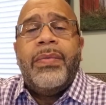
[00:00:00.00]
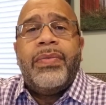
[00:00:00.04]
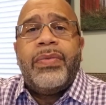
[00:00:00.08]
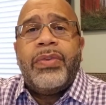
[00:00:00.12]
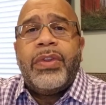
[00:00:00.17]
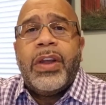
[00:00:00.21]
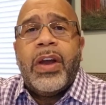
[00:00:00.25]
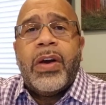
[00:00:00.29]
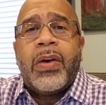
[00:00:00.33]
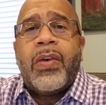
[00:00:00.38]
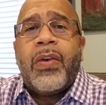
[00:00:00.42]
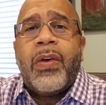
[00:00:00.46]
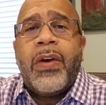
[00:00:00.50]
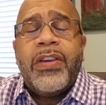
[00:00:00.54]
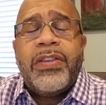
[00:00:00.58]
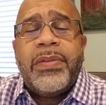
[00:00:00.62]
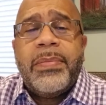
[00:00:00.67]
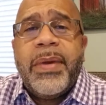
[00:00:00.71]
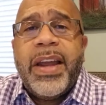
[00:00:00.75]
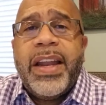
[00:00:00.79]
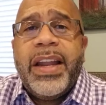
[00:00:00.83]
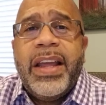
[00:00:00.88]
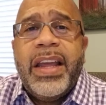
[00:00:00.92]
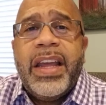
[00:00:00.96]
across
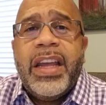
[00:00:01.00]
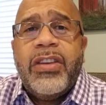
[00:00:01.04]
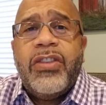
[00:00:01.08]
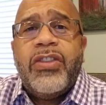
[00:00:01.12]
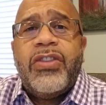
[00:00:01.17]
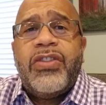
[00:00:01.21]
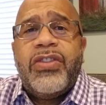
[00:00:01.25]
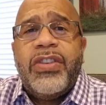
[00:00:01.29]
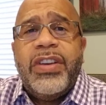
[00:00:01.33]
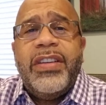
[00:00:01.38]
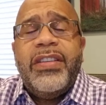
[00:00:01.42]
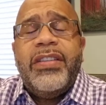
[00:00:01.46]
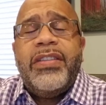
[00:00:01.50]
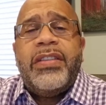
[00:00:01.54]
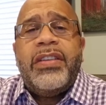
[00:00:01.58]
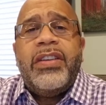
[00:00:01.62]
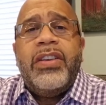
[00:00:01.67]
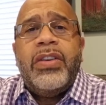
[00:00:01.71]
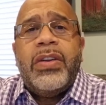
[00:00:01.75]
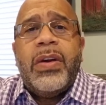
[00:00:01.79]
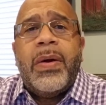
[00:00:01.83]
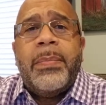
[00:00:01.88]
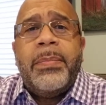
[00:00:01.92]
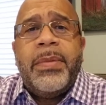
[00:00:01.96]
many industries,
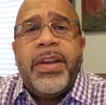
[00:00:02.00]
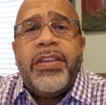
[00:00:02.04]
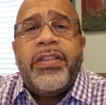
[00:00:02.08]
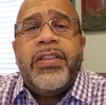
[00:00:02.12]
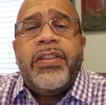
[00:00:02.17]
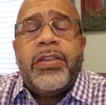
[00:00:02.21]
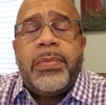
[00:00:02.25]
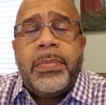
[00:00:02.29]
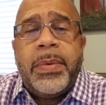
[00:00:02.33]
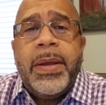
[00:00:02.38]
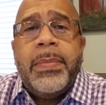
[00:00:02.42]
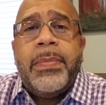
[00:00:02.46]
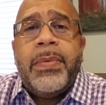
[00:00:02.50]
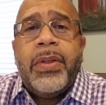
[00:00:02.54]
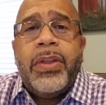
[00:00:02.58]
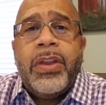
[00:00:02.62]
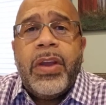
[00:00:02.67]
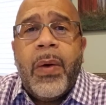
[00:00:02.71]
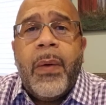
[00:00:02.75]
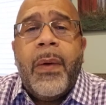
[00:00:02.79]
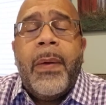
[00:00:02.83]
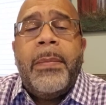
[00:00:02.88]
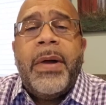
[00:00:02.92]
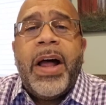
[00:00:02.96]
business people
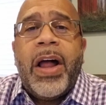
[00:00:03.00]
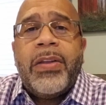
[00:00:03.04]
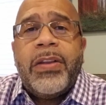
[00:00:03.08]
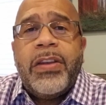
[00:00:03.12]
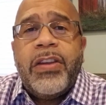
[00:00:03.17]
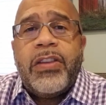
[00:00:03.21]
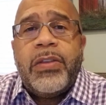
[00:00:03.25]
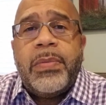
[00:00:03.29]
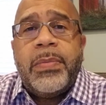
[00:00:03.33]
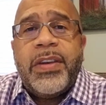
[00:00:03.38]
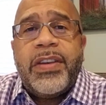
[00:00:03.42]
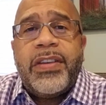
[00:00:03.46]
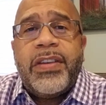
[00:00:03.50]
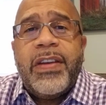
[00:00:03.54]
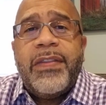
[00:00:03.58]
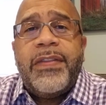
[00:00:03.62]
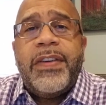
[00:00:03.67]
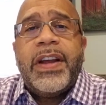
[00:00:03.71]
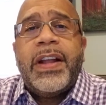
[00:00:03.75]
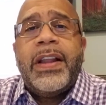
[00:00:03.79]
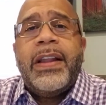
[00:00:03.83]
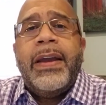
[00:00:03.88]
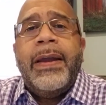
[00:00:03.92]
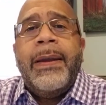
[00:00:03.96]
know about this
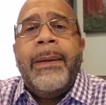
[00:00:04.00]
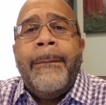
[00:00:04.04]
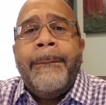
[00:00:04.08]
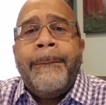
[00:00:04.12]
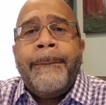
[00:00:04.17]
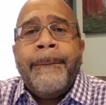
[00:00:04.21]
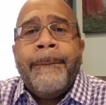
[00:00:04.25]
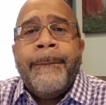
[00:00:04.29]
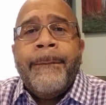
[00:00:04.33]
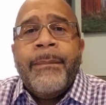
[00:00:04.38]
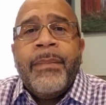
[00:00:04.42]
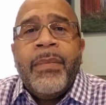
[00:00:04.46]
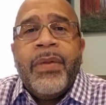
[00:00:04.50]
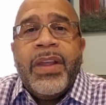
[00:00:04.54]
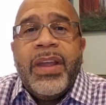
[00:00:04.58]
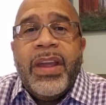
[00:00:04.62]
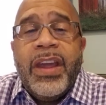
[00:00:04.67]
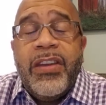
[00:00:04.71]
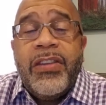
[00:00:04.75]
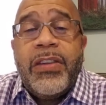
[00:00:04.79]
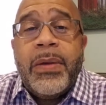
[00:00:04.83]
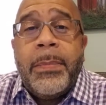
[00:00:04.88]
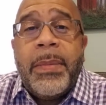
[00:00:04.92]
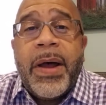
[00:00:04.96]
specifically,
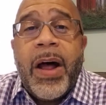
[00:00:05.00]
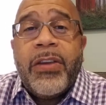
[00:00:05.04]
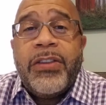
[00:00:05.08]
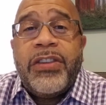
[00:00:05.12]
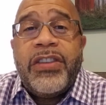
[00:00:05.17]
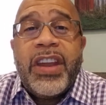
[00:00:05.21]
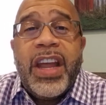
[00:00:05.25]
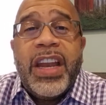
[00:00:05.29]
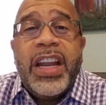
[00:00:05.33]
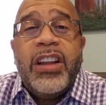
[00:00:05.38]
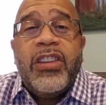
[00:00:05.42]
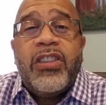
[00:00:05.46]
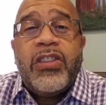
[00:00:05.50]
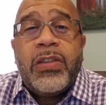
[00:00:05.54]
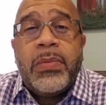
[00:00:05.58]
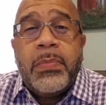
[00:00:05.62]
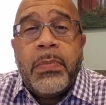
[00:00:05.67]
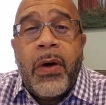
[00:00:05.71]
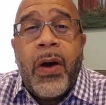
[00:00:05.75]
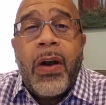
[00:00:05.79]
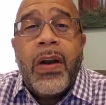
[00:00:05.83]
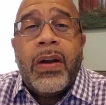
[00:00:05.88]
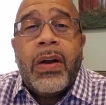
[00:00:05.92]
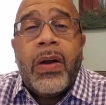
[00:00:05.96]
is about setting
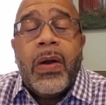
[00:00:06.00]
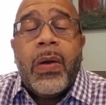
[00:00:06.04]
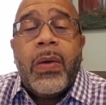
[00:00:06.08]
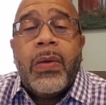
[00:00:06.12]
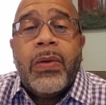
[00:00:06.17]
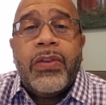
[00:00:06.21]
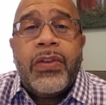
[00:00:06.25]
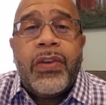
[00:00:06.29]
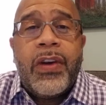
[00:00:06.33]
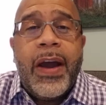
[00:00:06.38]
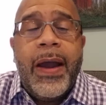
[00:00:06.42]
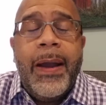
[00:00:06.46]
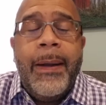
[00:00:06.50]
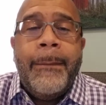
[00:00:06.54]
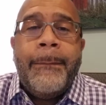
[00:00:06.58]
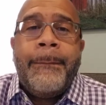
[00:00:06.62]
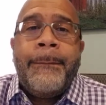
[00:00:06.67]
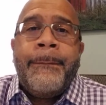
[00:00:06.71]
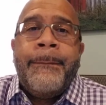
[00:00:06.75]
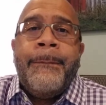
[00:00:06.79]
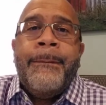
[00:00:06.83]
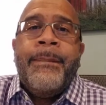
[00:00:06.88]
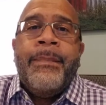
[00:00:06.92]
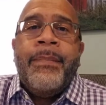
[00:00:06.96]
SMART goals, right?
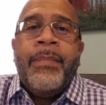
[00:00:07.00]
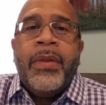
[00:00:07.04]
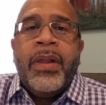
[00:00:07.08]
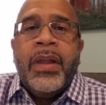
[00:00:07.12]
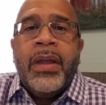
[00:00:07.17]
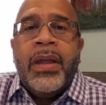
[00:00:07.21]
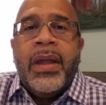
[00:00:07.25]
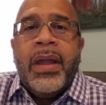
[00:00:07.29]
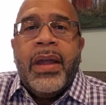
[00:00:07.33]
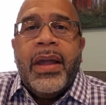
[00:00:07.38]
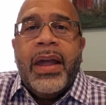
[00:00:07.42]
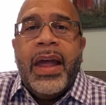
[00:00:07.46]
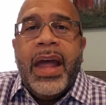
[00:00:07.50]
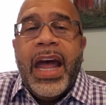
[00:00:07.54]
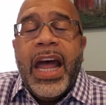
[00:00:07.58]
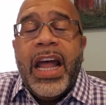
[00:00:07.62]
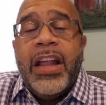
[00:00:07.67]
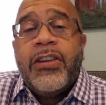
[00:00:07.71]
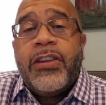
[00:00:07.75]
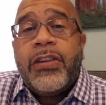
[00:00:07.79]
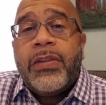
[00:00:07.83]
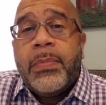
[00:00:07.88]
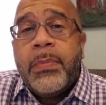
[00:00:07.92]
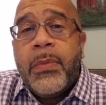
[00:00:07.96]

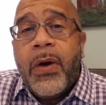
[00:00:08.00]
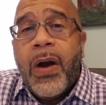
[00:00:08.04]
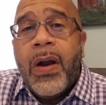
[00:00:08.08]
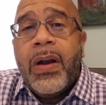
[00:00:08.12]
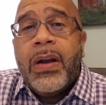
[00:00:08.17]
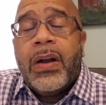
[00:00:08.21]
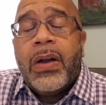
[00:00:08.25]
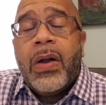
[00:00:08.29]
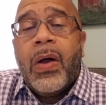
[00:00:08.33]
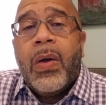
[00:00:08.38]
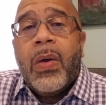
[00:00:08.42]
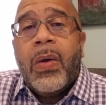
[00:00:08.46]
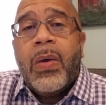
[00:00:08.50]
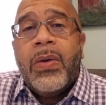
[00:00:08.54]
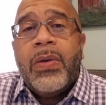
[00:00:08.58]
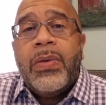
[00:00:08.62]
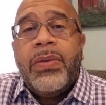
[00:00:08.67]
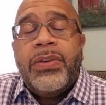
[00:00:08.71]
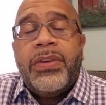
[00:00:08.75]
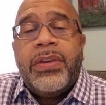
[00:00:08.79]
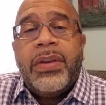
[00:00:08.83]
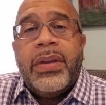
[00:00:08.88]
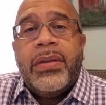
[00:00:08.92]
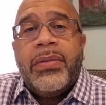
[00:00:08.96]
And SMART
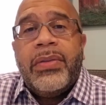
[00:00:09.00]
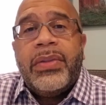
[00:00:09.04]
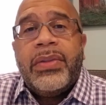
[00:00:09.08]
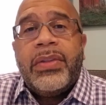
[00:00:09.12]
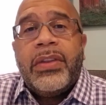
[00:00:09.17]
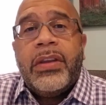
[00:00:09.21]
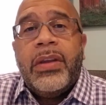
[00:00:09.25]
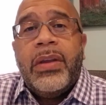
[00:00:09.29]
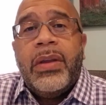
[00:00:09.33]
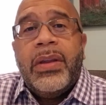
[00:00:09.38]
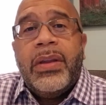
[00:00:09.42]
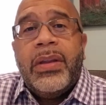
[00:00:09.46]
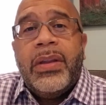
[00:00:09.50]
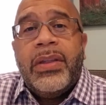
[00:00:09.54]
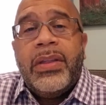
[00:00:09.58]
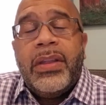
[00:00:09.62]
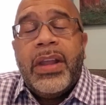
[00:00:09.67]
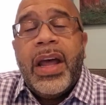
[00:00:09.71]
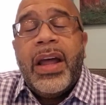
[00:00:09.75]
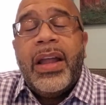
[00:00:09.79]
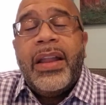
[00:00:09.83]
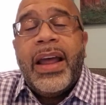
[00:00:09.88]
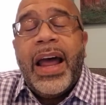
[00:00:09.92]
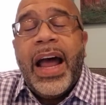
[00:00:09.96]
goals,
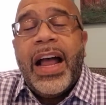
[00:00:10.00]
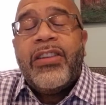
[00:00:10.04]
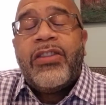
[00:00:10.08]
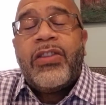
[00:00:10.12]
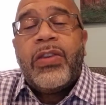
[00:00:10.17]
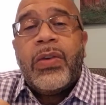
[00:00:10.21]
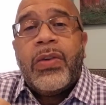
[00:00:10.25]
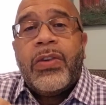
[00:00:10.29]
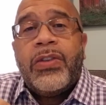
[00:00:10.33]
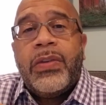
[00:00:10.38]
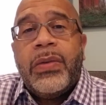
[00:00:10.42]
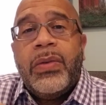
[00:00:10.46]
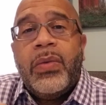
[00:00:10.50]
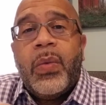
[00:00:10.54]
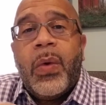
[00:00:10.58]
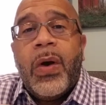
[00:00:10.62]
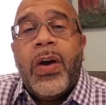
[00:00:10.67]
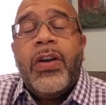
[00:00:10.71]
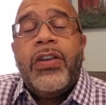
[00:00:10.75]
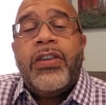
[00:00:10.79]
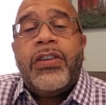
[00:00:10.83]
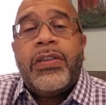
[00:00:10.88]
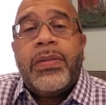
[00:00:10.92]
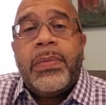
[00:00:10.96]
the actual
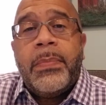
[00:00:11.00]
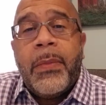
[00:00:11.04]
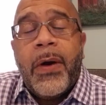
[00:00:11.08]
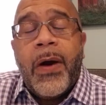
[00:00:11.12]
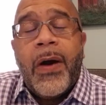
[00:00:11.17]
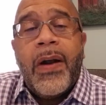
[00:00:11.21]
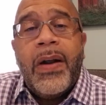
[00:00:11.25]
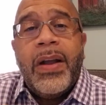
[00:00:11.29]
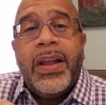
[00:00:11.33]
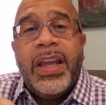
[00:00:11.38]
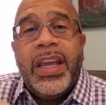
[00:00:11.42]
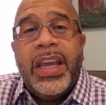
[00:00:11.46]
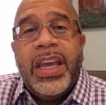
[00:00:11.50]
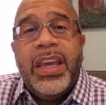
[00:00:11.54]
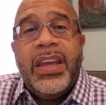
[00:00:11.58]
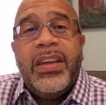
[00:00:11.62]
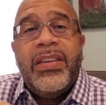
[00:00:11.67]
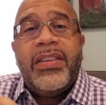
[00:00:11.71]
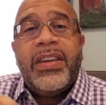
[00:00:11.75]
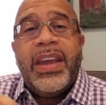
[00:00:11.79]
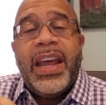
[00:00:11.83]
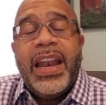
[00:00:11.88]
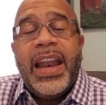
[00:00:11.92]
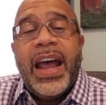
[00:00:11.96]
word SMART
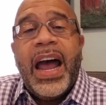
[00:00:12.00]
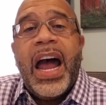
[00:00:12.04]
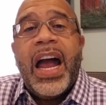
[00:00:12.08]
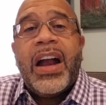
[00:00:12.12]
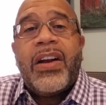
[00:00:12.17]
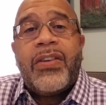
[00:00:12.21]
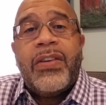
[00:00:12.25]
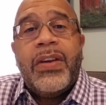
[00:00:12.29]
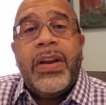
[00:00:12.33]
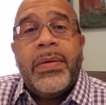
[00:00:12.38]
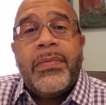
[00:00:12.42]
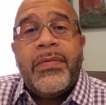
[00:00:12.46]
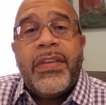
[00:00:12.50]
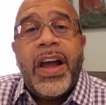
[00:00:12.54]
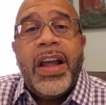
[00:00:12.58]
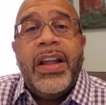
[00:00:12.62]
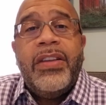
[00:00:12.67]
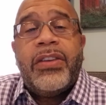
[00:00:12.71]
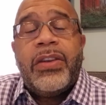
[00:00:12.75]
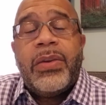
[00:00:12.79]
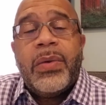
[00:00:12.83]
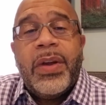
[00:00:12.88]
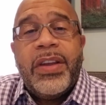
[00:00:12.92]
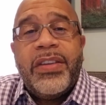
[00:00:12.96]
is an acronym, right?
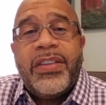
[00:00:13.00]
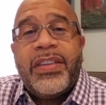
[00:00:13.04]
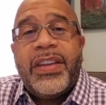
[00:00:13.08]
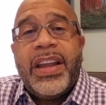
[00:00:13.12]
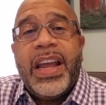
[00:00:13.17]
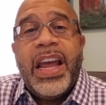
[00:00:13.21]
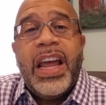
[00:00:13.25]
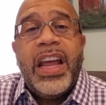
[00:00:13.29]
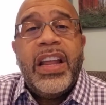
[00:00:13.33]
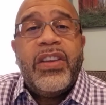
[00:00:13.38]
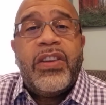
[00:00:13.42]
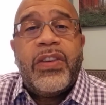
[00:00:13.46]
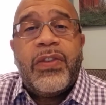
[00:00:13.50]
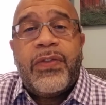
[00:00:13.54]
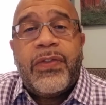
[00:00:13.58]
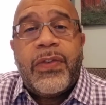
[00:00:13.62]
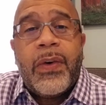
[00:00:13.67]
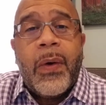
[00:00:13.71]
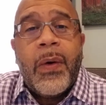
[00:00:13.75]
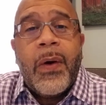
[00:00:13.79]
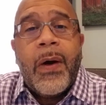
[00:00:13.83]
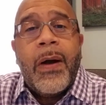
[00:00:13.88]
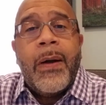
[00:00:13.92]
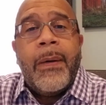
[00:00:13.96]
So it stands
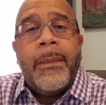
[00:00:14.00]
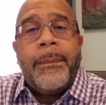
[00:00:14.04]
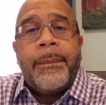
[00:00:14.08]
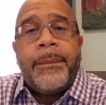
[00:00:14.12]
for